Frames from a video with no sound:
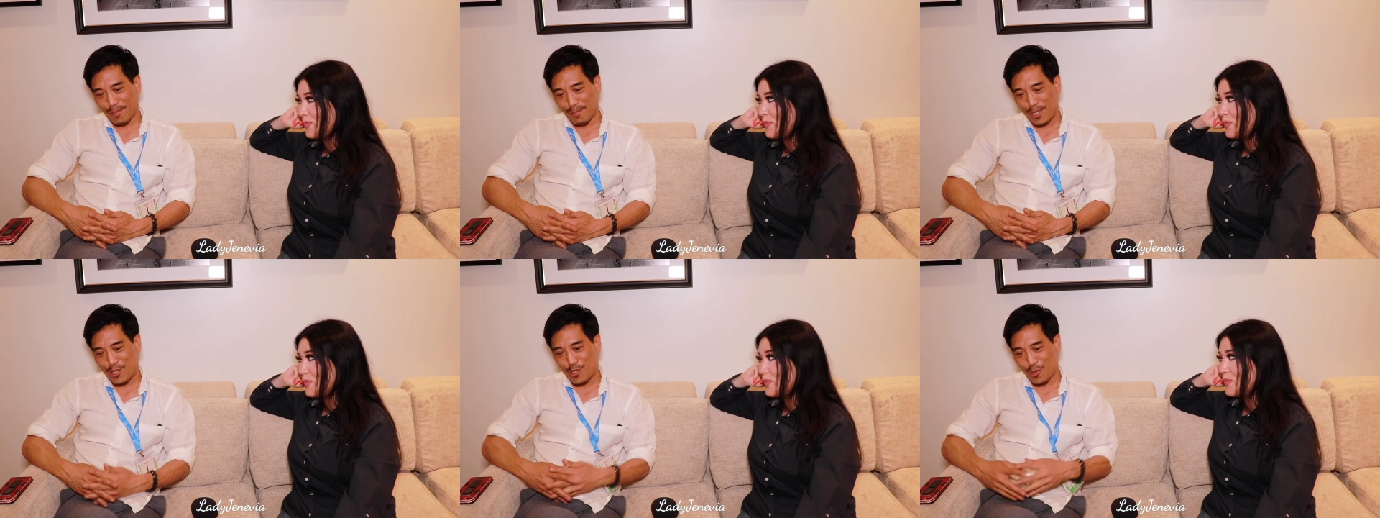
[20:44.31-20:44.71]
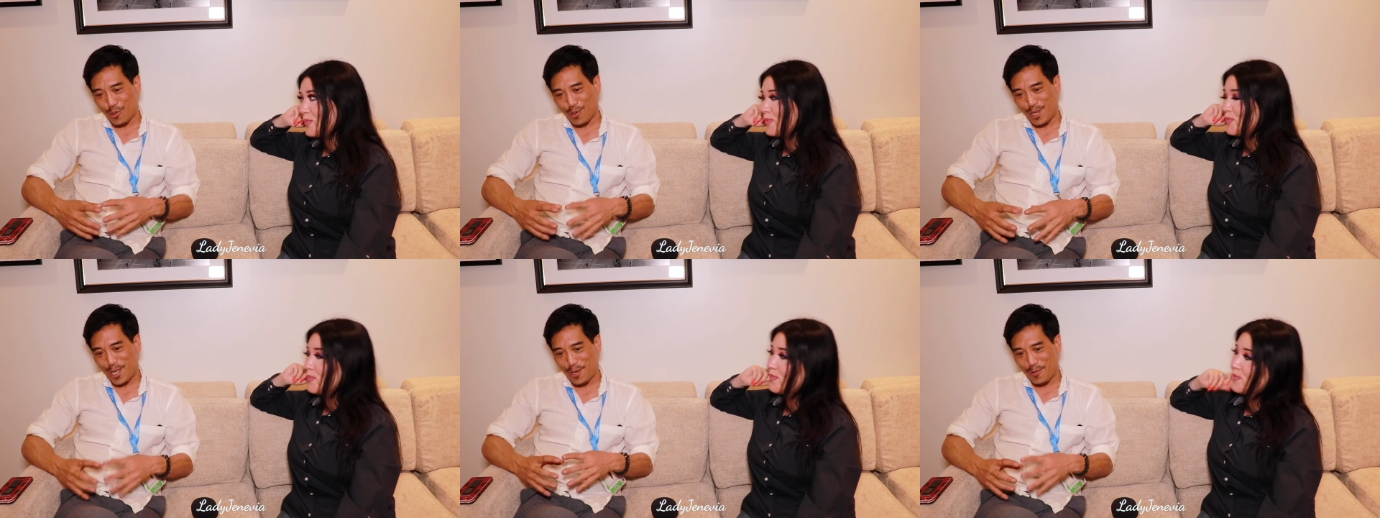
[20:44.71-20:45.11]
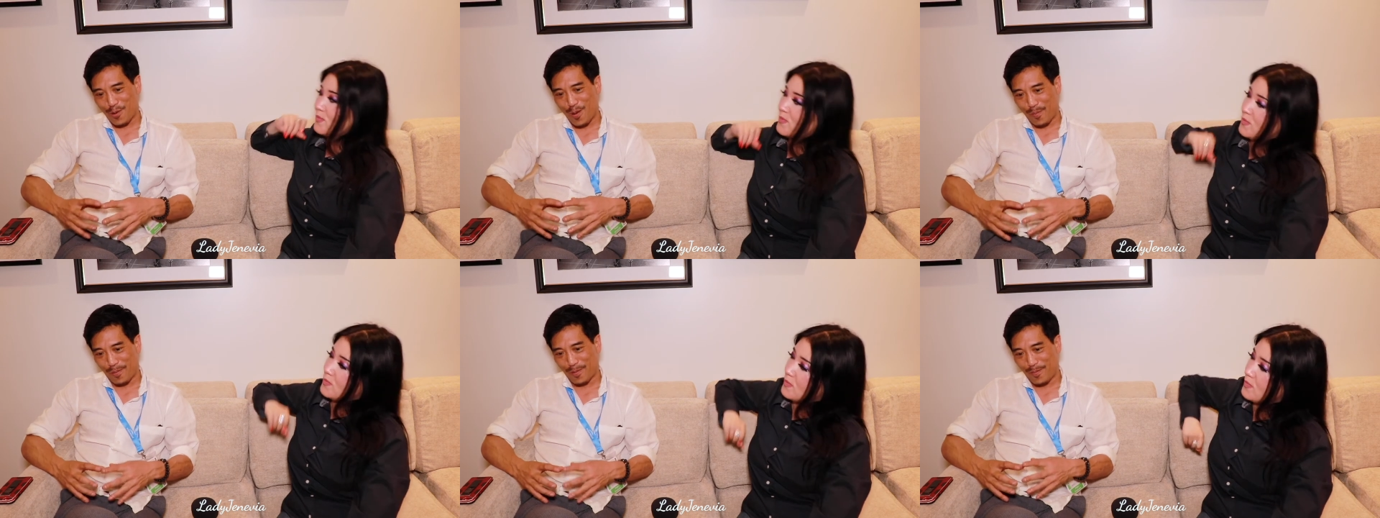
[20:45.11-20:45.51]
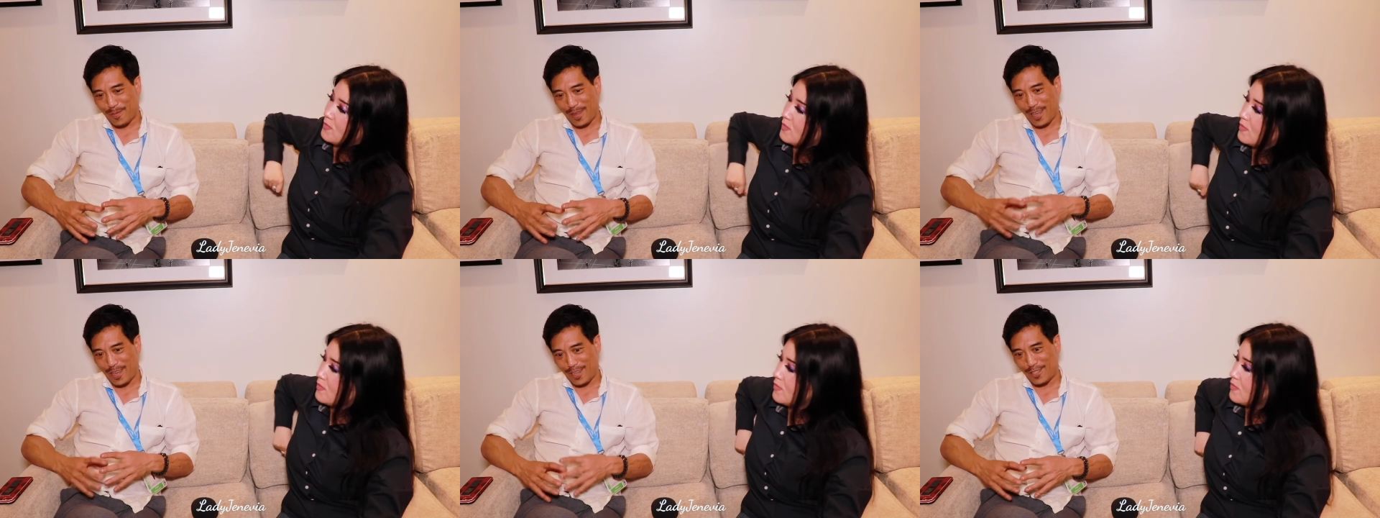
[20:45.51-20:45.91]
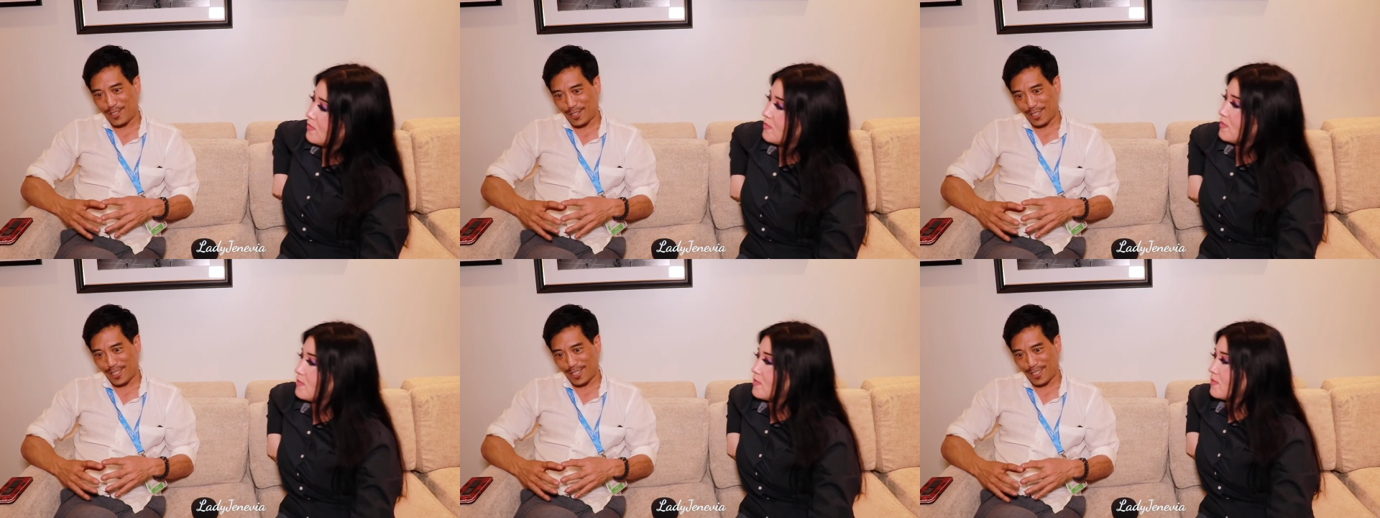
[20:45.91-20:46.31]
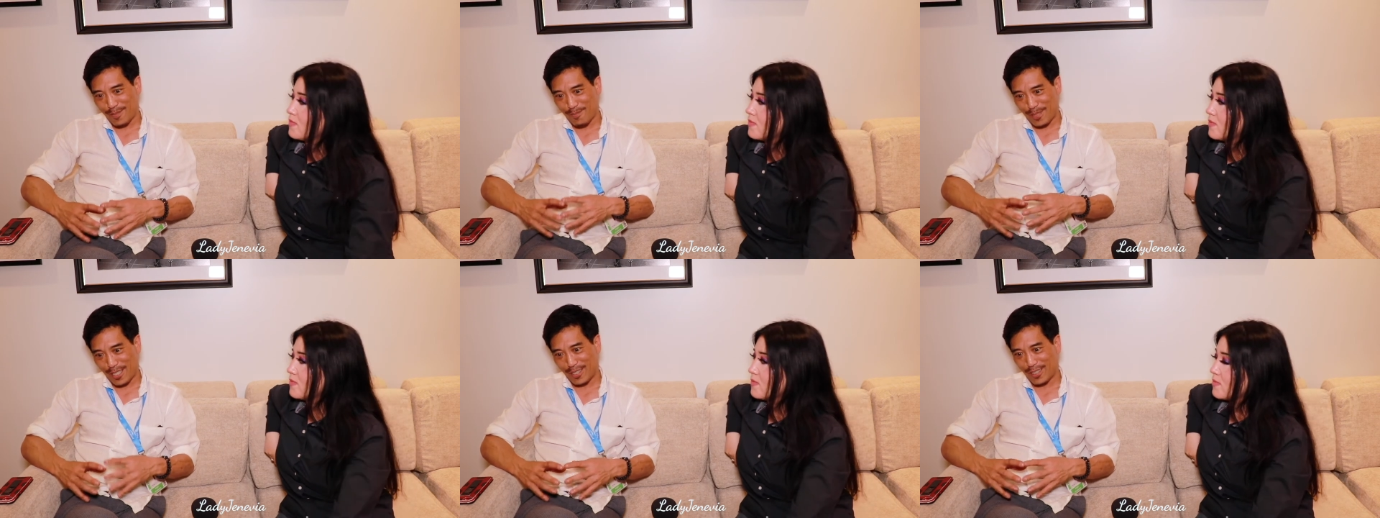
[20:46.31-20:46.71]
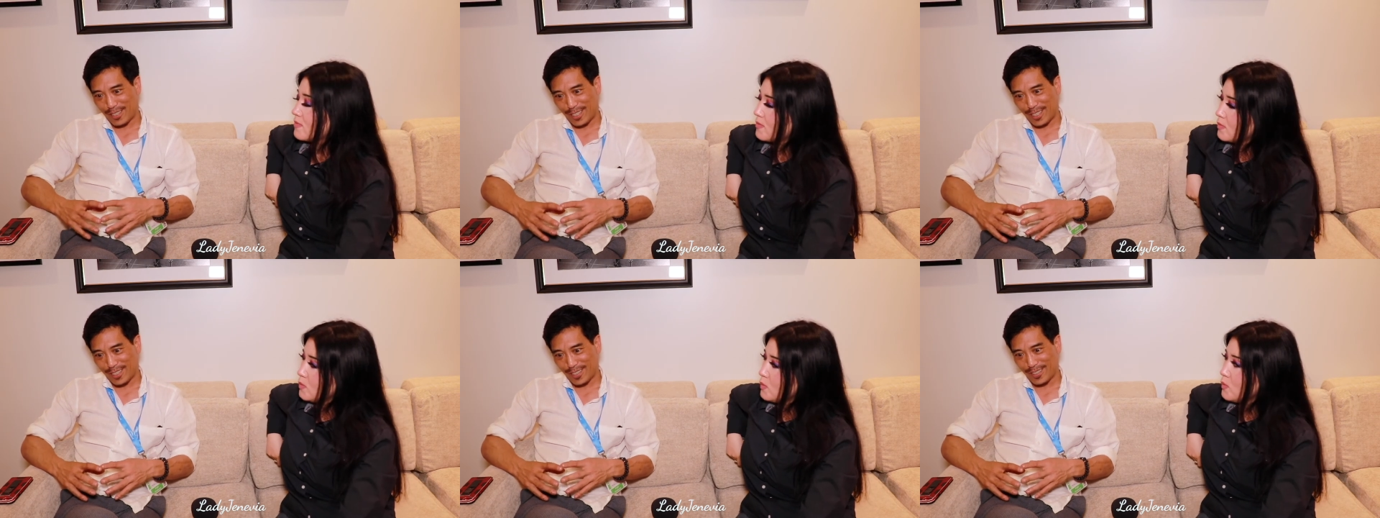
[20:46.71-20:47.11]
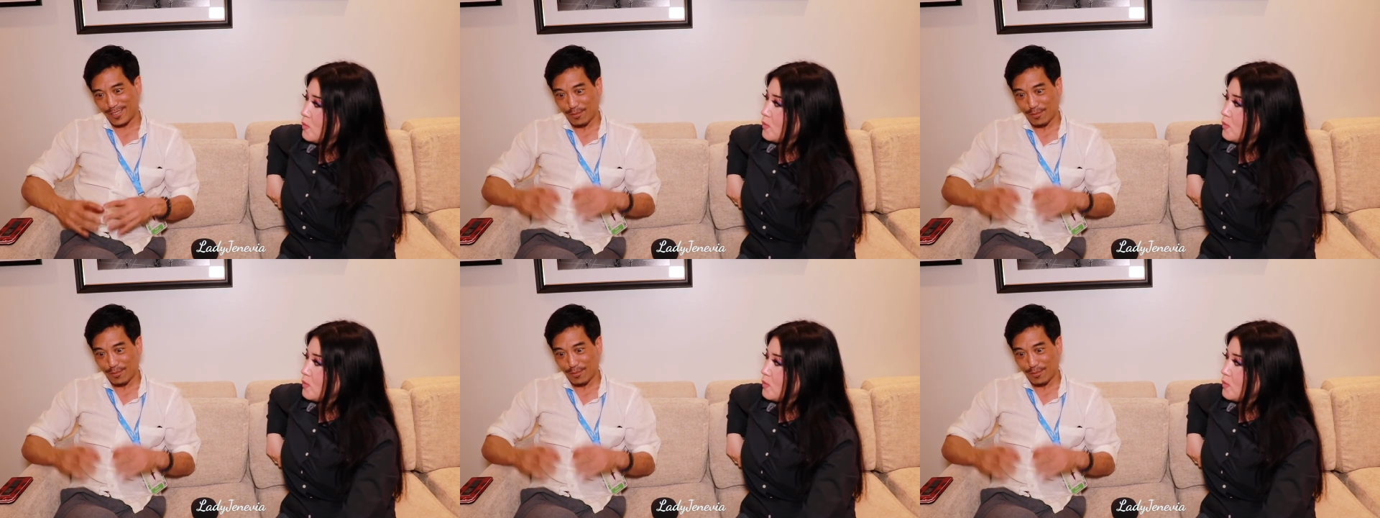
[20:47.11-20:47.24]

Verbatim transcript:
Speaker 1: majority group of Asian American